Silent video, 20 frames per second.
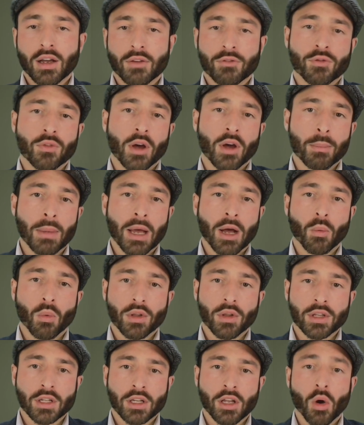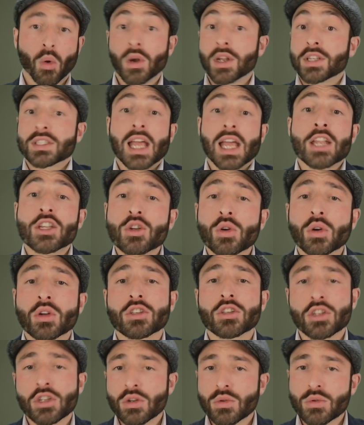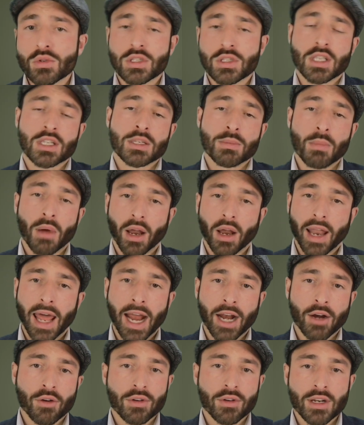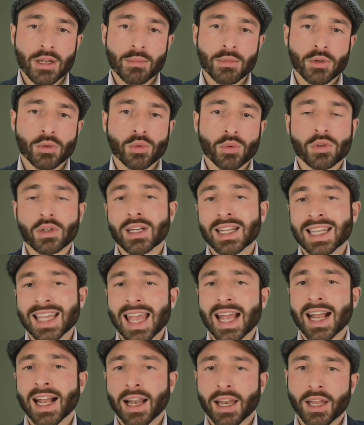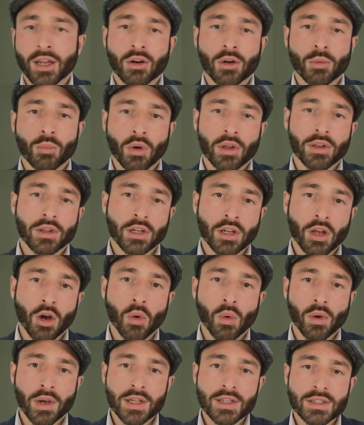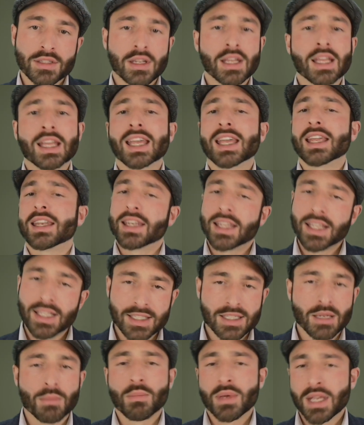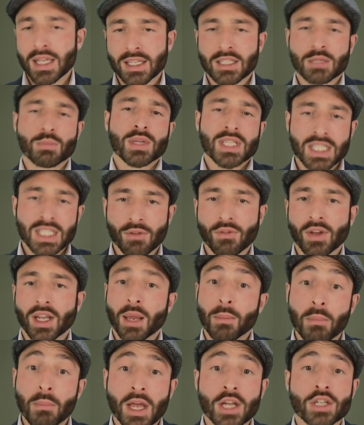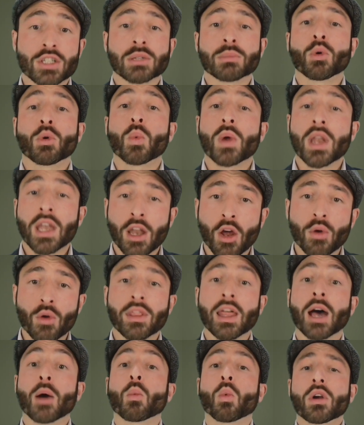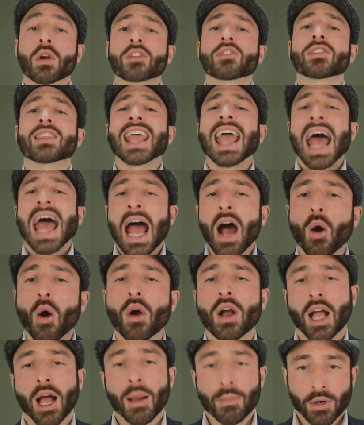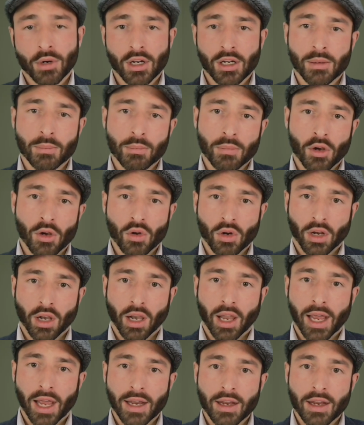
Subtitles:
about what the goal is. And you can use the SMART acronym in order to get clear on what the goal is. It needs to be specific and measurable. We know that. What is the outcome going to look like?